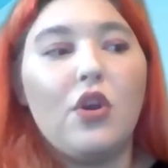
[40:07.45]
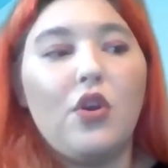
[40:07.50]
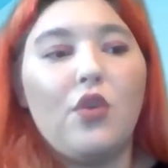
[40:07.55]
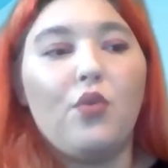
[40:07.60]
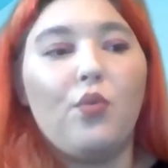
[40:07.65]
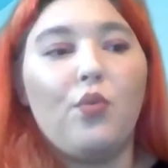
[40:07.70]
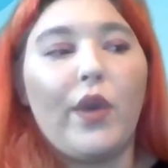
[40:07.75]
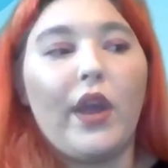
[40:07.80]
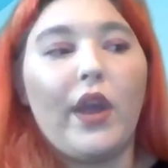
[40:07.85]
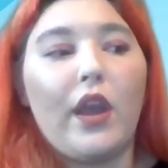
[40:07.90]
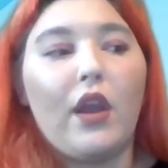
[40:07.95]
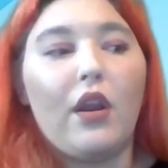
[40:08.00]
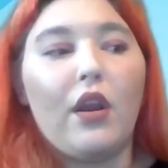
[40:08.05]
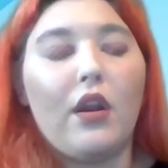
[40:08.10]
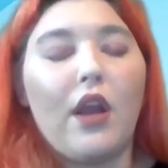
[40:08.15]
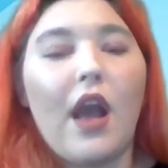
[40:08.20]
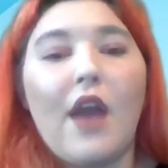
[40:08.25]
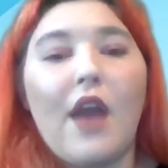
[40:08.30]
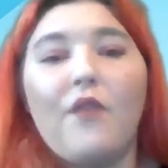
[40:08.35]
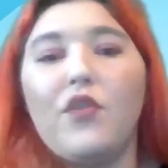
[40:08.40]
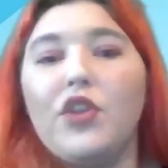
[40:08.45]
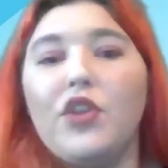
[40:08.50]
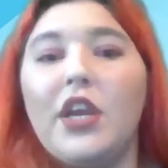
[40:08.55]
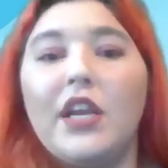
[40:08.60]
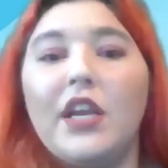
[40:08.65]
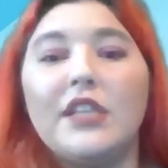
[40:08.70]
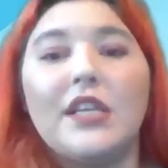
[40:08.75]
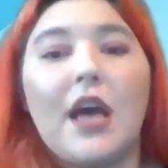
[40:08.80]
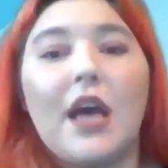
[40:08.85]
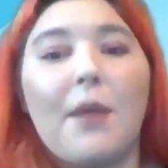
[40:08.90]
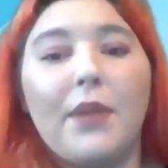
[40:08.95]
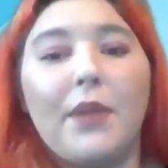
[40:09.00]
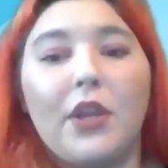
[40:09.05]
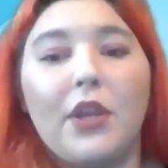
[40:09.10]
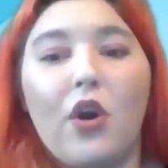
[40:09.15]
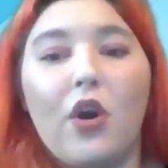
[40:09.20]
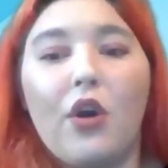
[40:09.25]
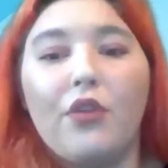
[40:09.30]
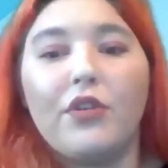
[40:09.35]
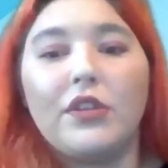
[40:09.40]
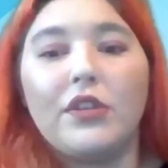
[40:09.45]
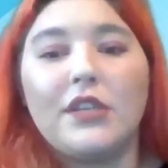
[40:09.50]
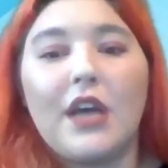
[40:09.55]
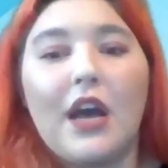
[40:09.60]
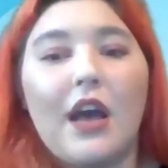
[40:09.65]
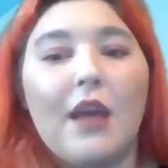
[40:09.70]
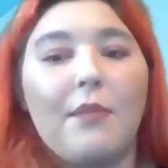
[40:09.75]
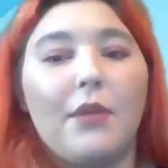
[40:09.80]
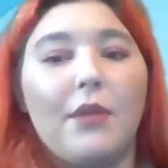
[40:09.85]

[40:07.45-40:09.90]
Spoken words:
where everything is happening all the time.